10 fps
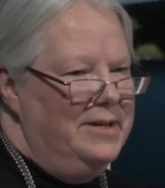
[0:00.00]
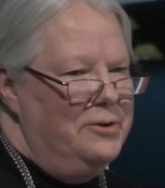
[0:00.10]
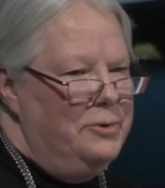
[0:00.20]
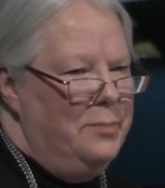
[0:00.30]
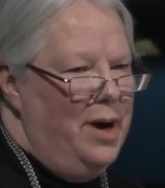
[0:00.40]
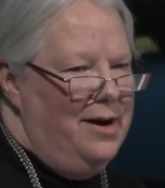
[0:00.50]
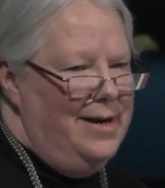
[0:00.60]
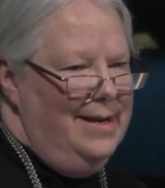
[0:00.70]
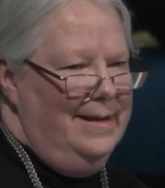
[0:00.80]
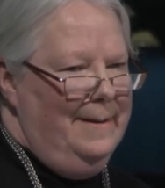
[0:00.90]
go to a
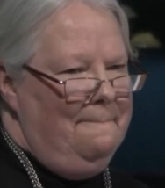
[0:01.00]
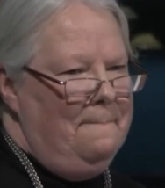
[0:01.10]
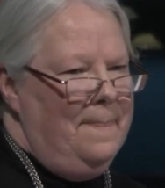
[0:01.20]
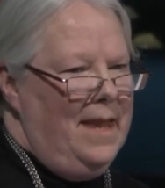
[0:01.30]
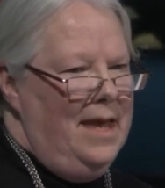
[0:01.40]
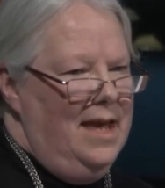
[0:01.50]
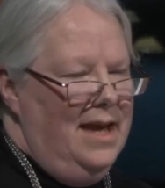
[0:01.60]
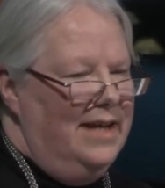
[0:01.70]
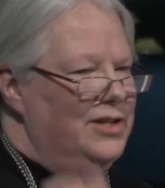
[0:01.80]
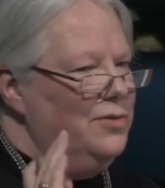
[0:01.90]
party.
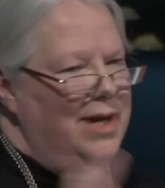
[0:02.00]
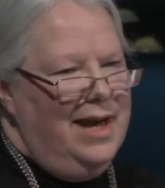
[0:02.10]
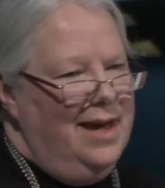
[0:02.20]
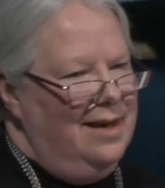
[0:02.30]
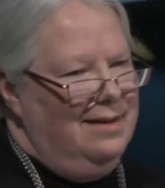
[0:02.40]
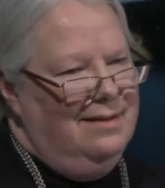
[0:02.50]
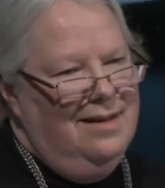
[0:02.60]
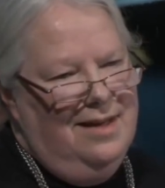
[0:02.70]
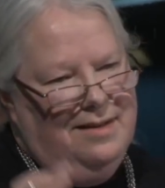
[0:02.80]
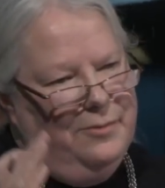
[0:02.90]
It's okay
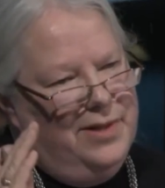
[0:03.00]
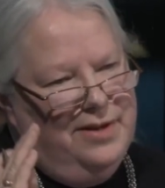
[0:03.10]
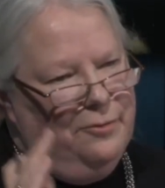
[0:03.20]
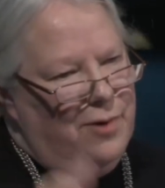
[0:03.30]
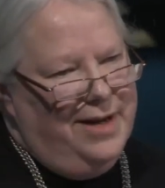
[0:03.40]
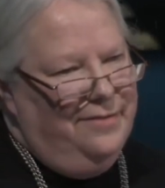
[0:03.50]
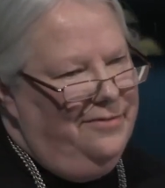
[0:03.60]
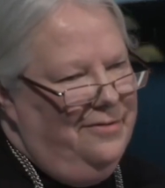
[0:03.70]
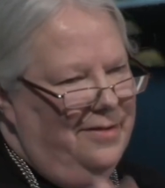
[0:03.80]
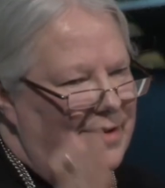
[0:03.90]
with your
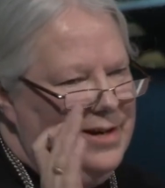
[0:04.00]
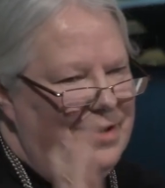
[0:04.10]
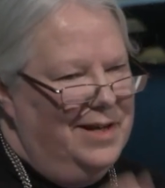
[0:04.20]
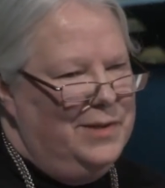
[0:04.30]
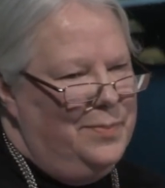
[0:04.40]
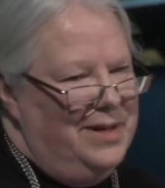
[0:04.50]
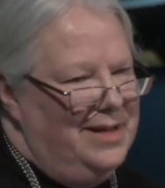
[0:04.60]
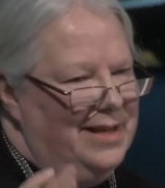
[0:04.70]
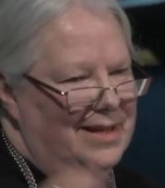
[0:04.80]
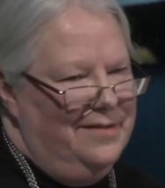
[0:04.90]
wife or your husband
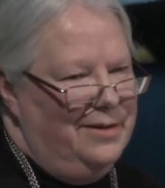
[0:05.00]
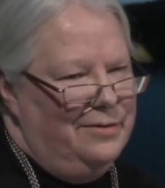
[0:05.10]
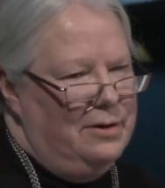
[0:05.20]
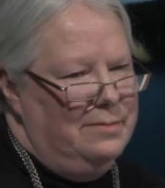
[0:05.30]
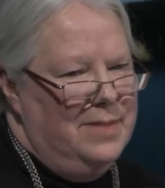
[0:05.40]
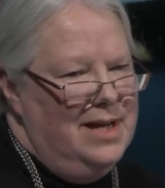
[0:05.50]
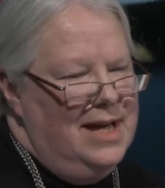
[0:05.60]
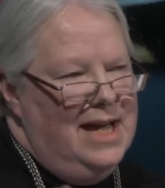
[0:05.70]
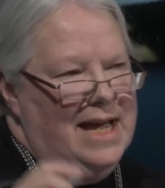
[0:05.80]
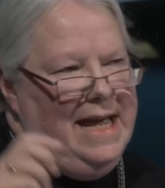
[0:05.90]
in the living room.
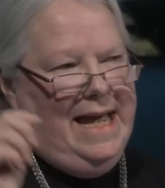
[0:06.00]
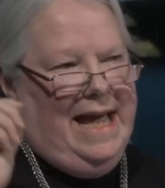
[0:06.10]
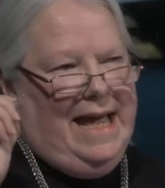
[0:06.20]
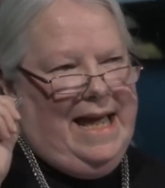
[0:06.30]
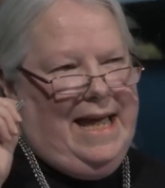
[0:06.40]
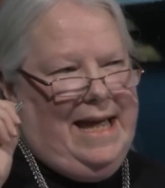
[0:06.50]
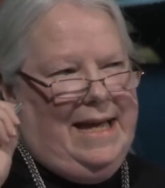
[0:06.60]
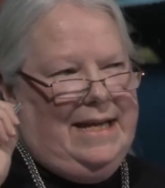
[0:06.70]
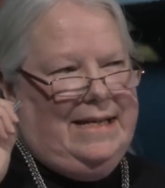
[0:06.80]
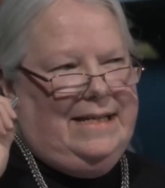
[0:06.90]

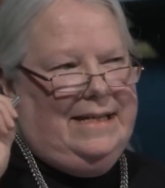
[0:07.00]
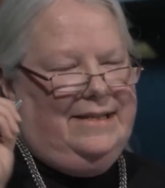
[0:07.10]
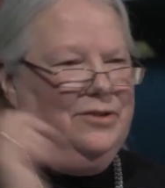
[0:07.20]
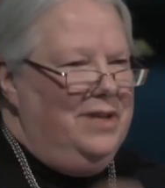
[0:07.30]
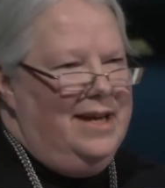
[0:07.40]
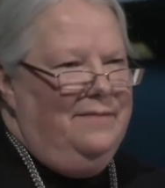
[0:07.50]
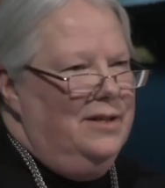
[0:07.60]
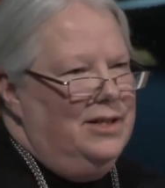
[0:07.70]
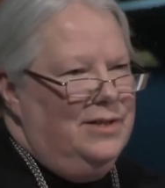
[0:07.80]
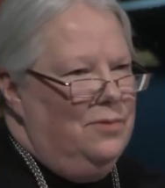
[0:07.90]
And it's okay if
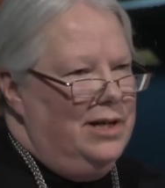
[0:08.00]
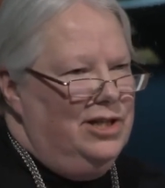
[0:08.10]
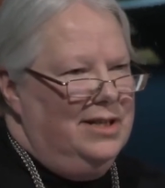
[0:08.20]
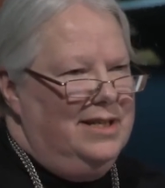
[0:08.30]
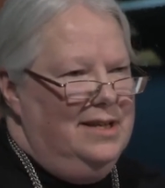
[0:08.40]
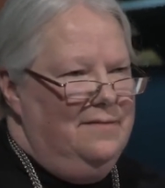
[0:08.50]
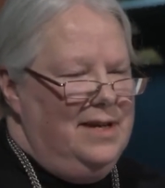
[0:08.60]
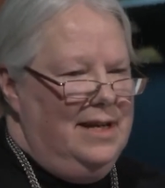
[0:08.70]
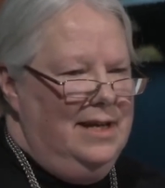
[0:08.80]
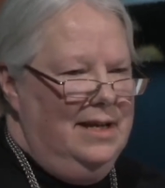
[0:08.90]
you're just watching
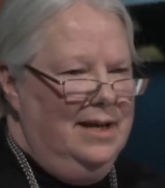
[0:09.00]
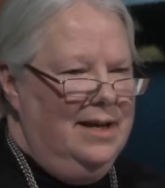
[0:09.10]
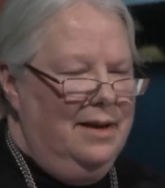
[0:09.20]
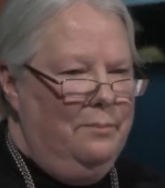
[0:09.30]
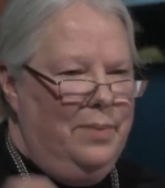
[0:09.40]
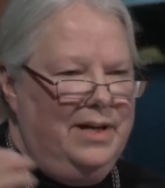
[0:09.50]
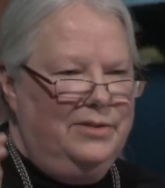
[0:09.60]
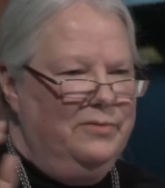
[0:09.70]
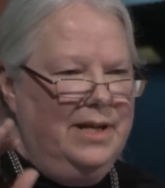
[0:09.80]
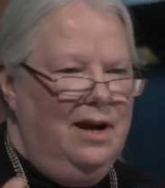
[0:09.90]
TV, but
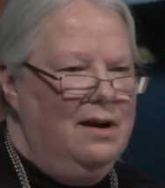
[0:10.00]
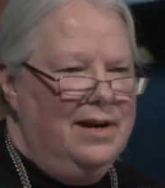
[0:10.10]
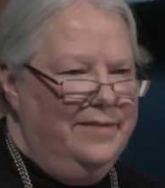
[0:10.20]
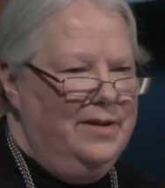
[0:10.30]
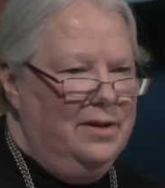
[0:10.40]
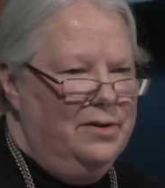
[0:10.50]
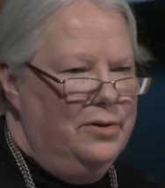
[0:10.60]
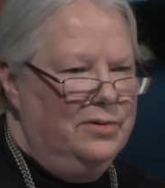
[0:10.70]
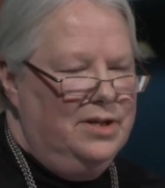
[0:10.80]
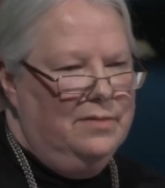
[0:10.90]
it's really hard if you
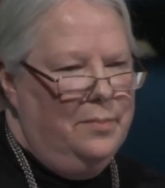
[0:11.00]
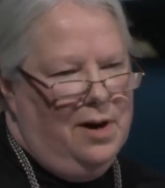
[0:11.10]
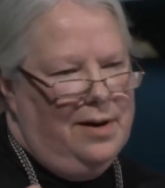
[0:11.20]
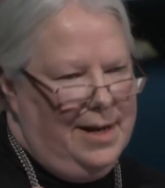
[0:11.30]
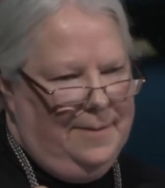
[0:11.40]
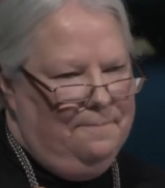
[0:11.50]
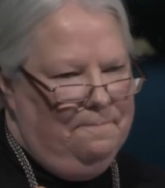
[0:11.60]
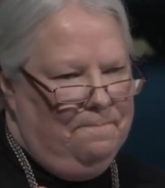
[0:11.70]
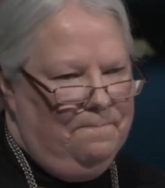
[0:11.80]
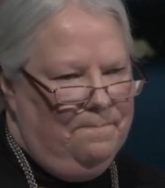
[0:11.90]
go to a party.
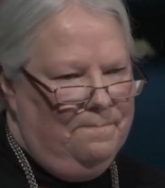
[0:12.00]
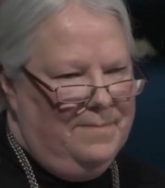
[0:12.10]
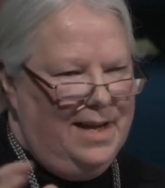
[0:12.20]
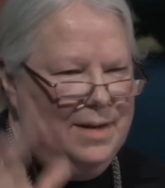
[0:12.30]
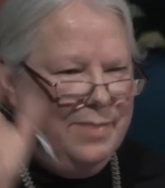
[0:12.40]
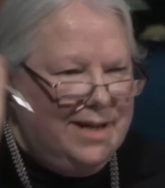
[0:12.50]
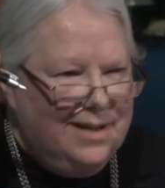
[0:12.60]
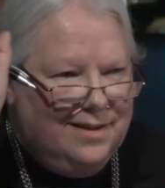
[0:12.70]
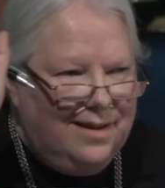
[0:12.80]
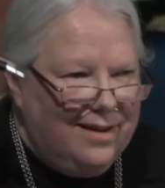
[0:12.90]

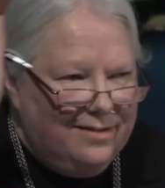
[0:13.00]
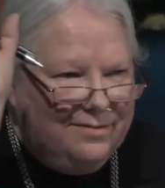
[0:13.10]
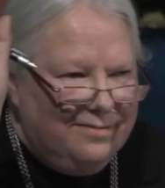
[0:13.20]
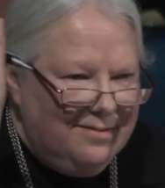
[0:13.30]
Anybody kind of